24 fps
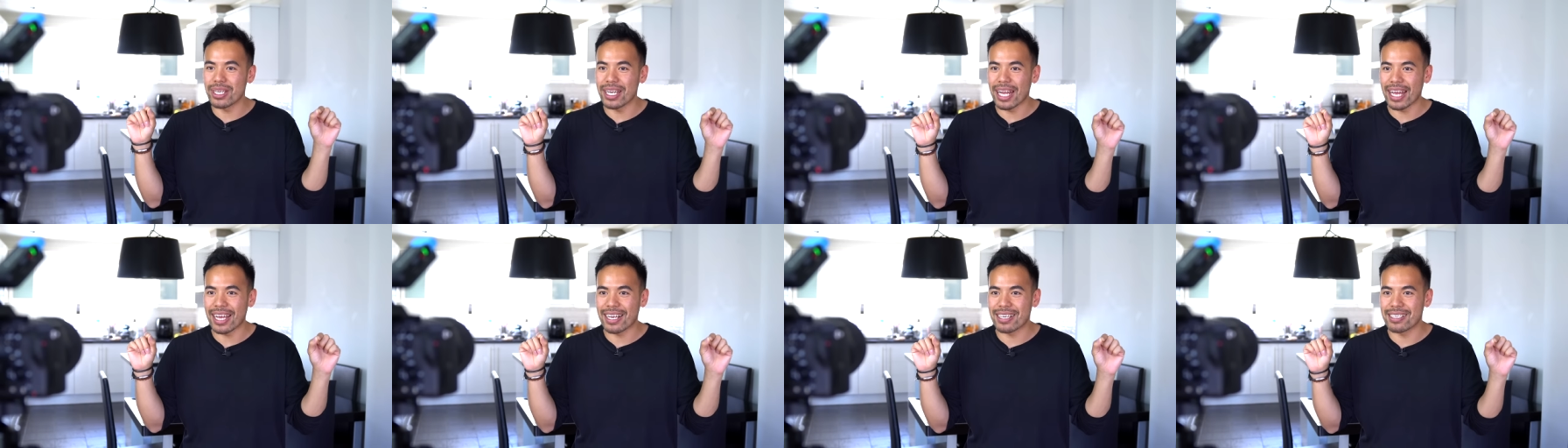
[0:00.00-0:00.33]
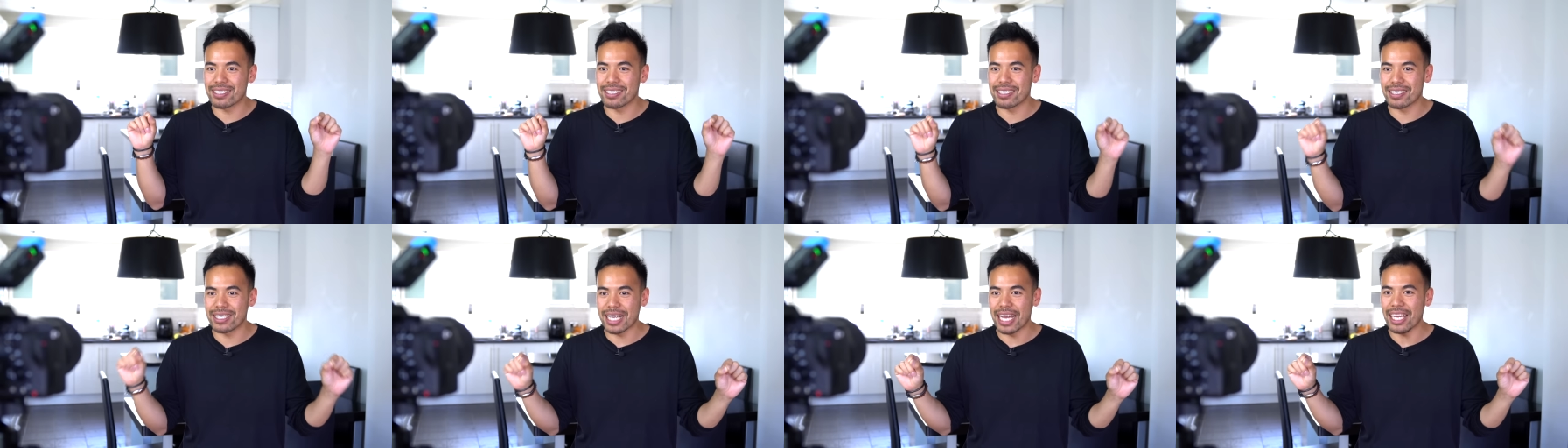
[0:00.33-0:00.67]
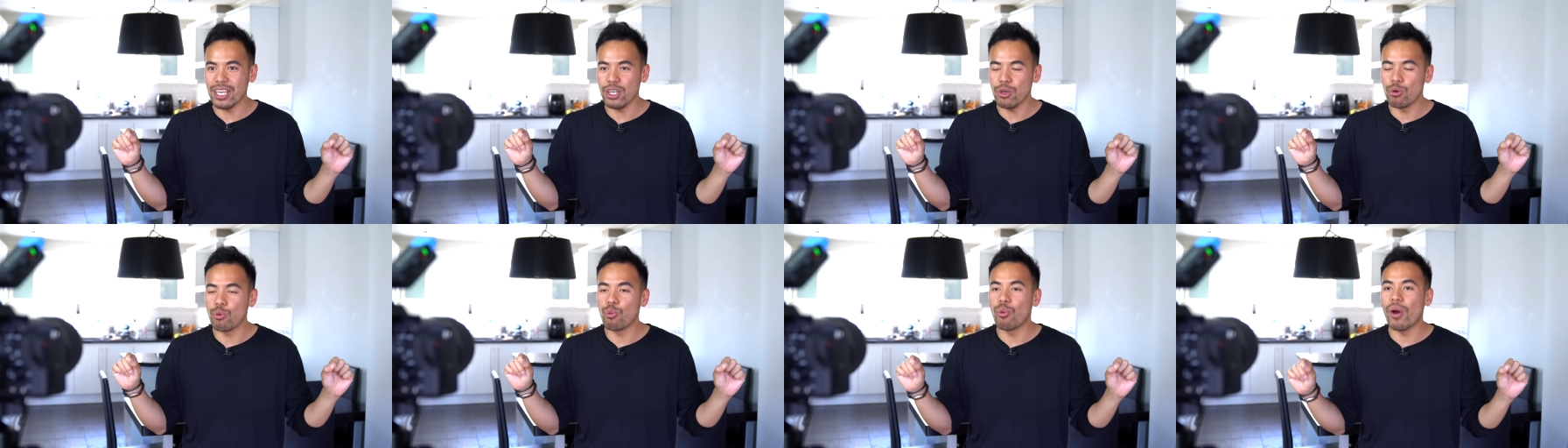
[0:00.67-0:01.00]
an
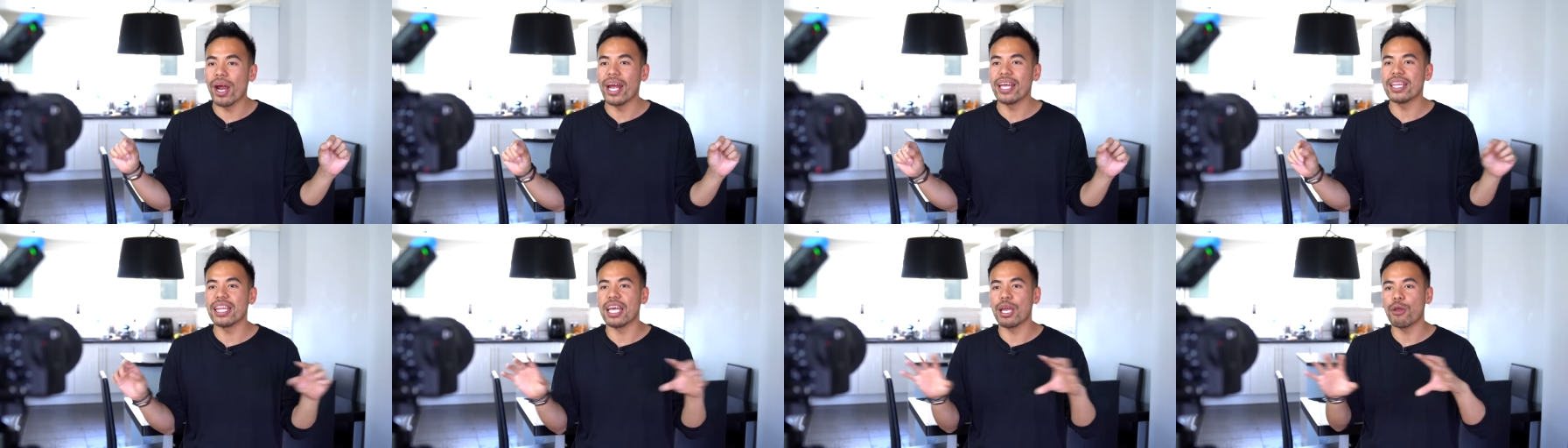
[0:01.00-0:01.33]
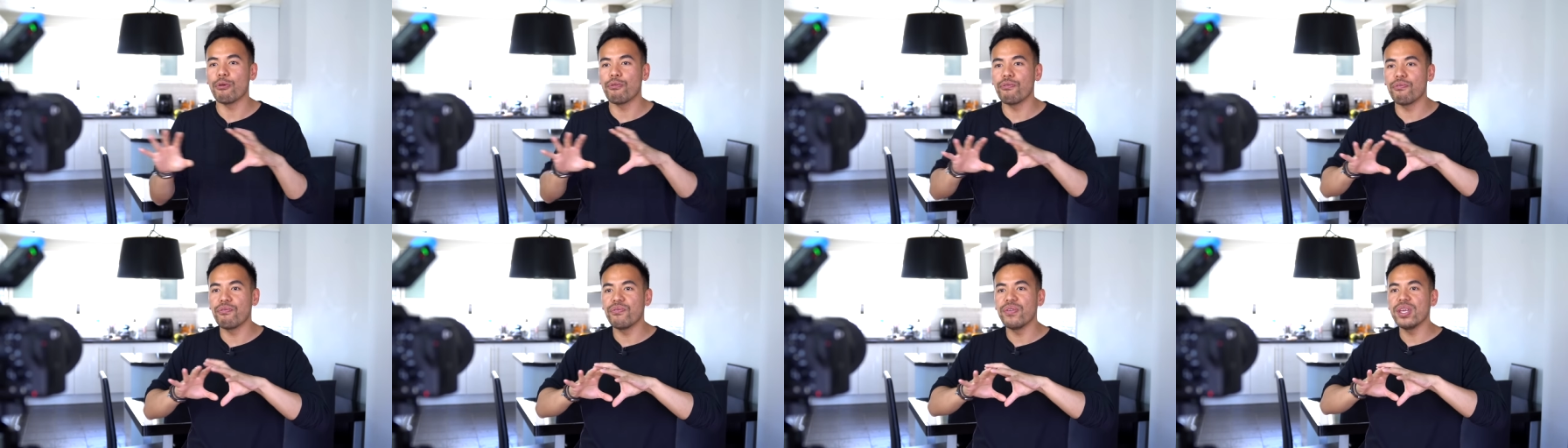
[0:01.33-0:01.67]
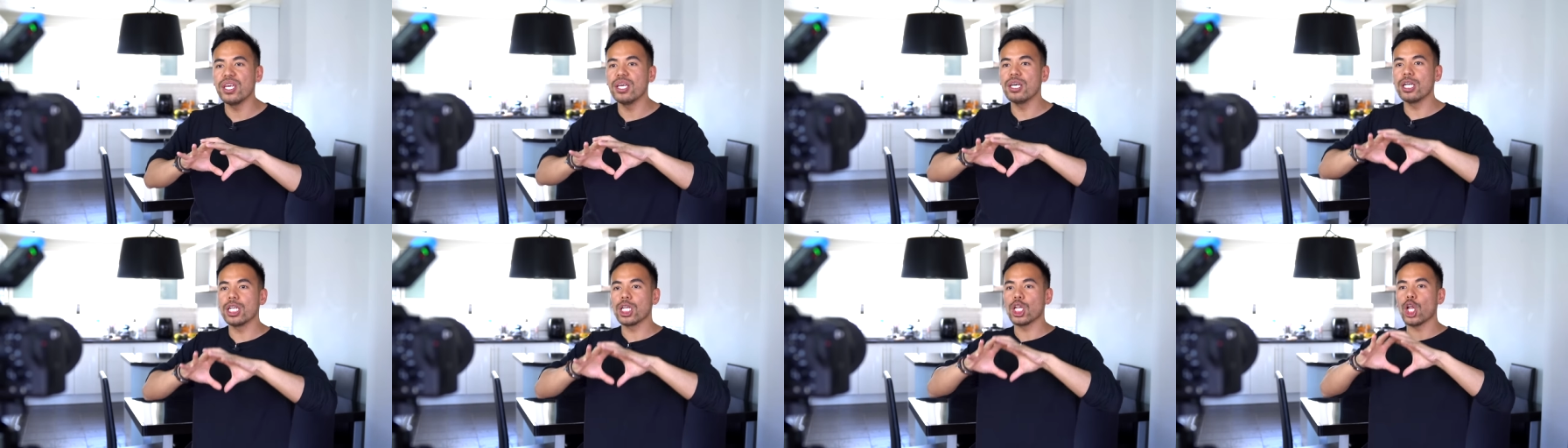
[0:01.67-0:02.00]
extent where they
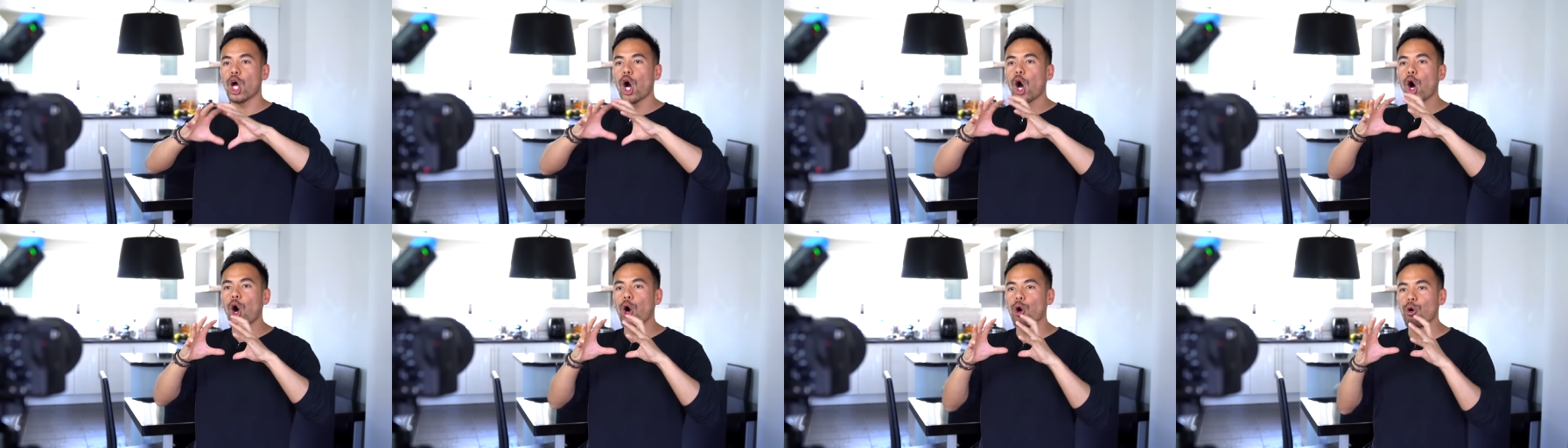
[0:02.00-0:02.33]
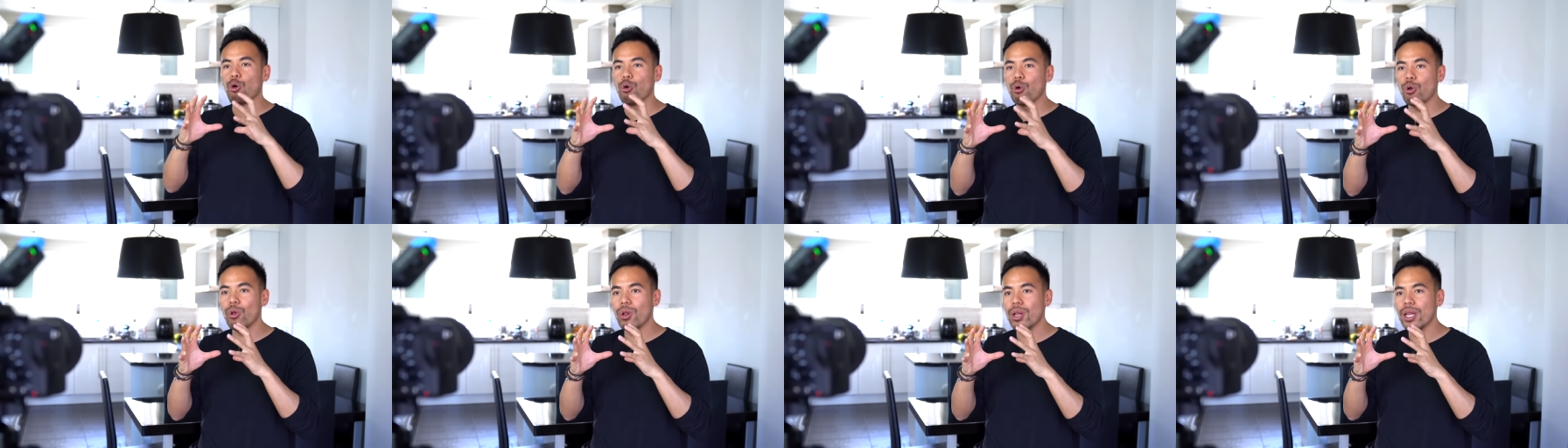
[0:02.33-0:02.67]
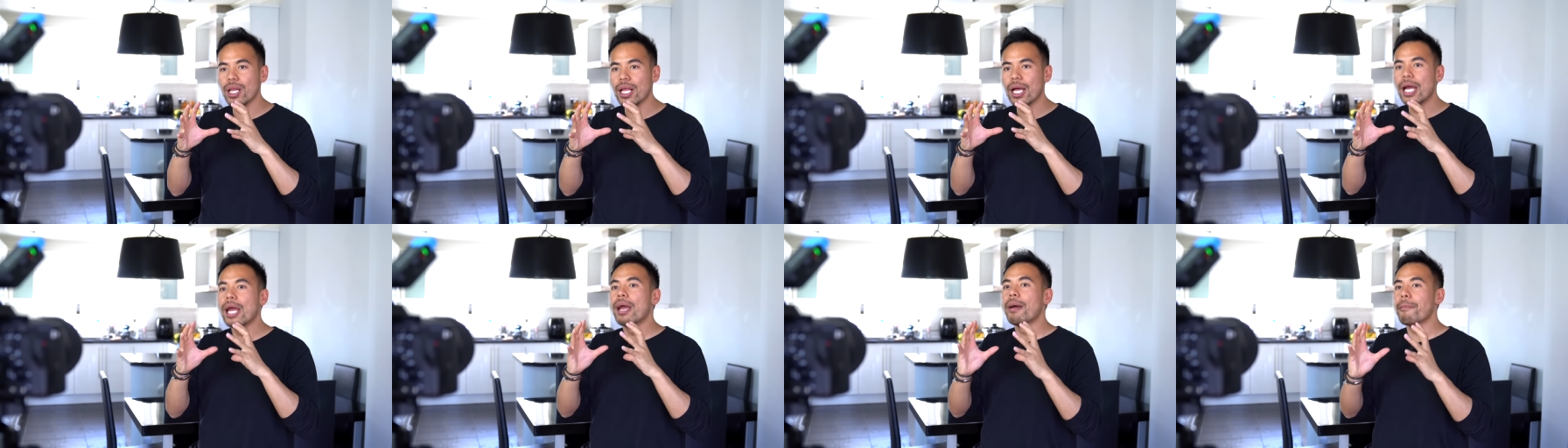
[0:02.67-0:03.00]
feel
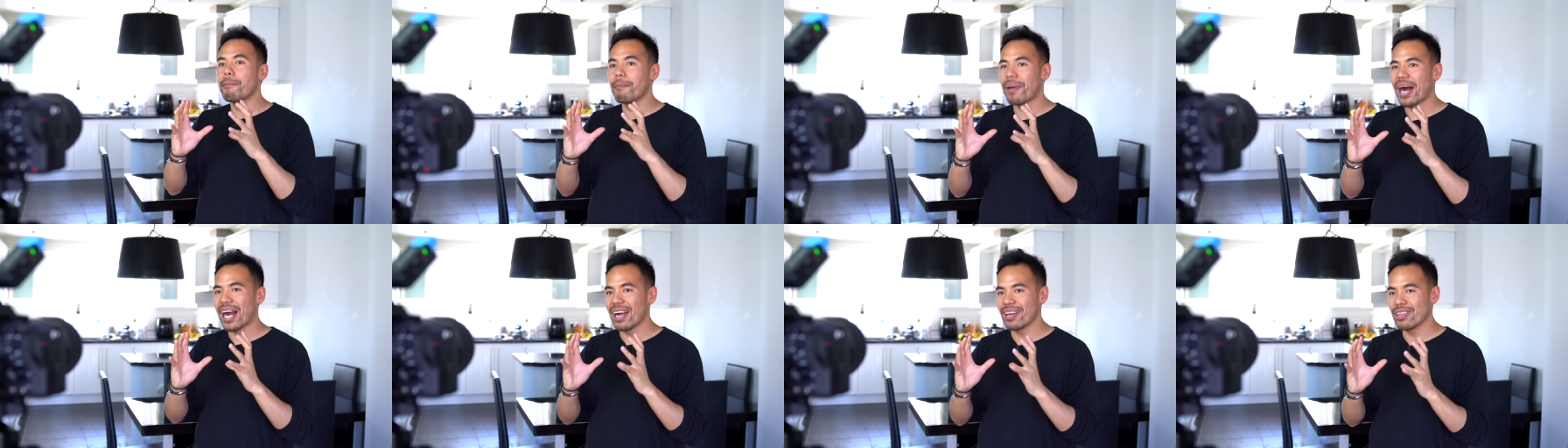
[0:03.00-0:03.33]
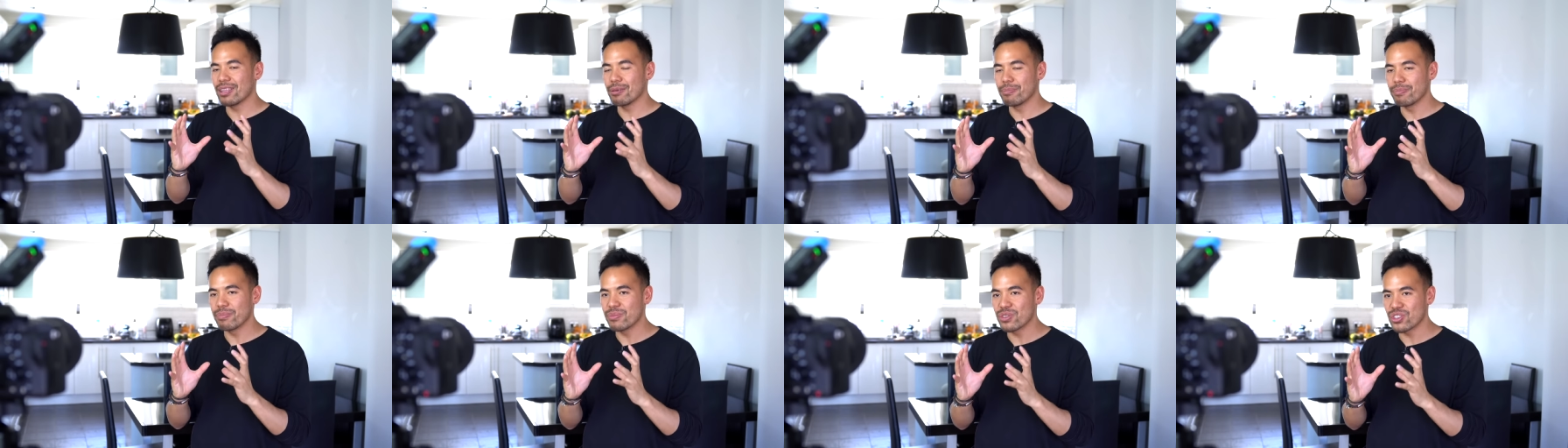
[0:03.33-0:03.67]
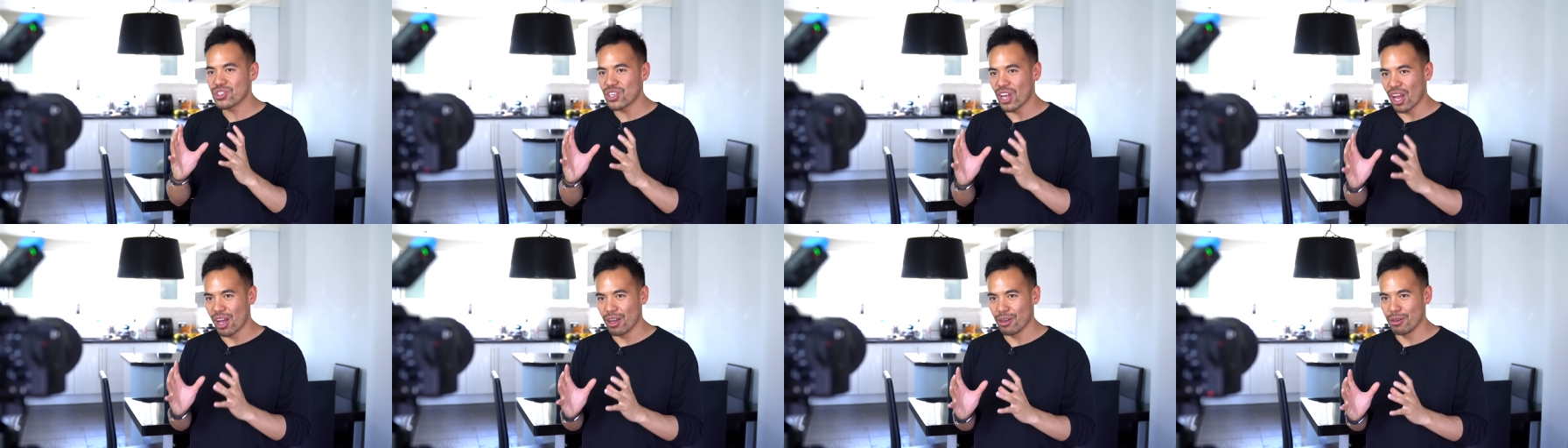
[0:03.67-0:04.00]
whole by
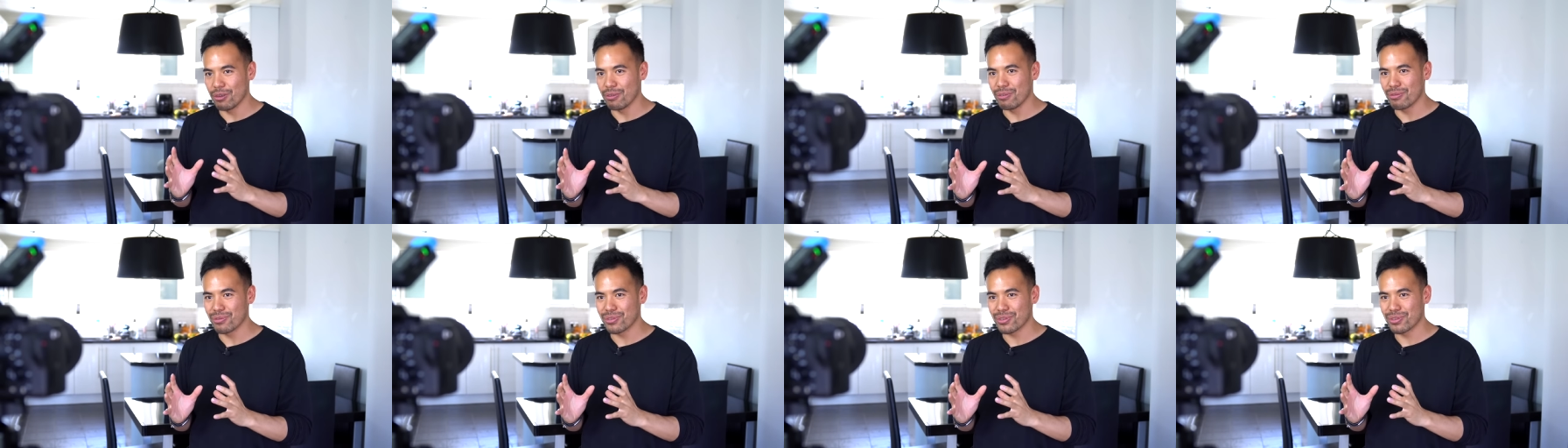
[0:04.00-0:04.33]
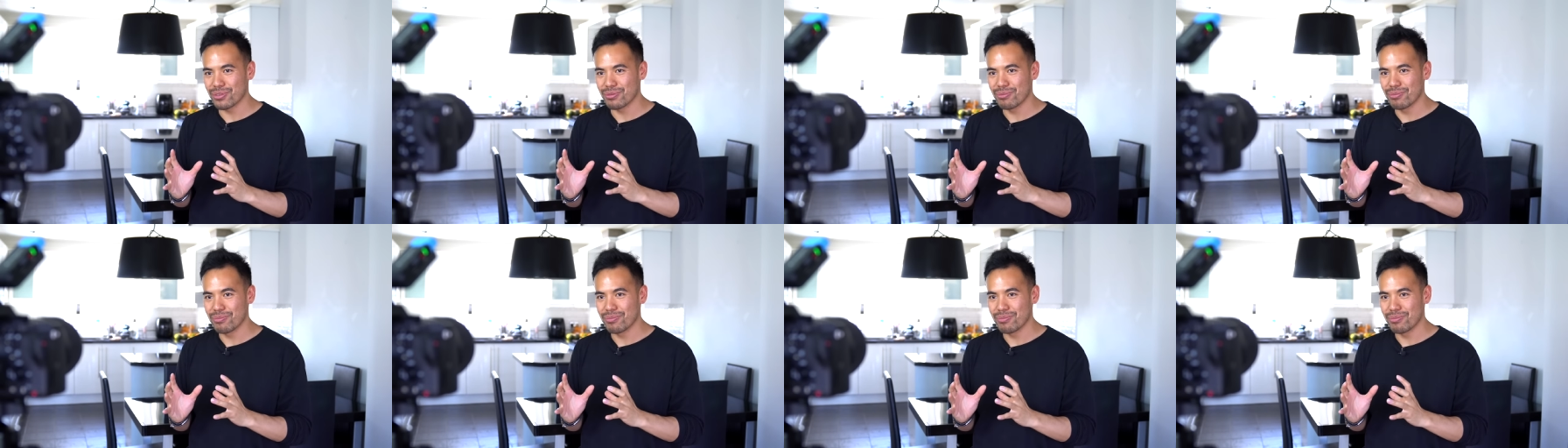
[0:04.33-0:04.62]
themselves.